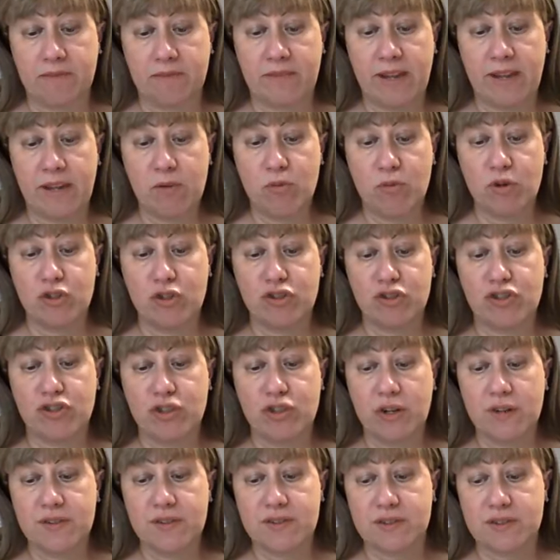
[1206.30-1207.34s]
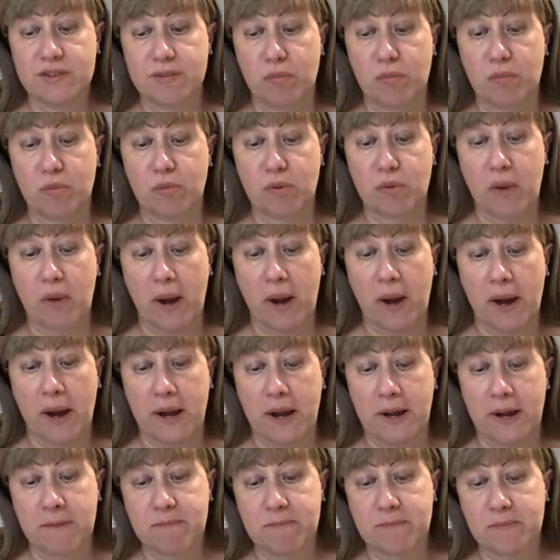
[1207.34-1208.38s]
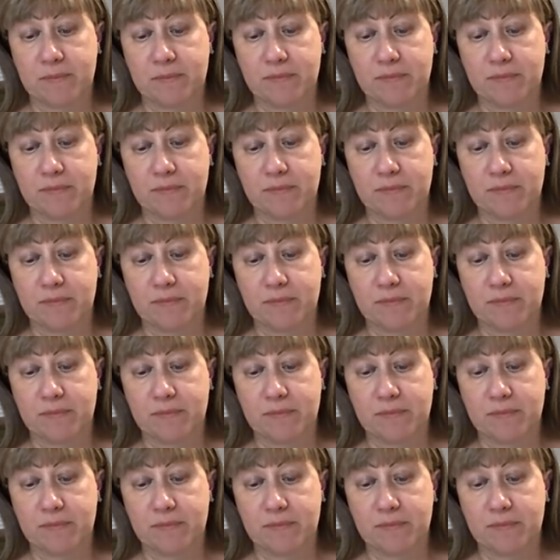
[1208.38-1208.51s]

They were just praying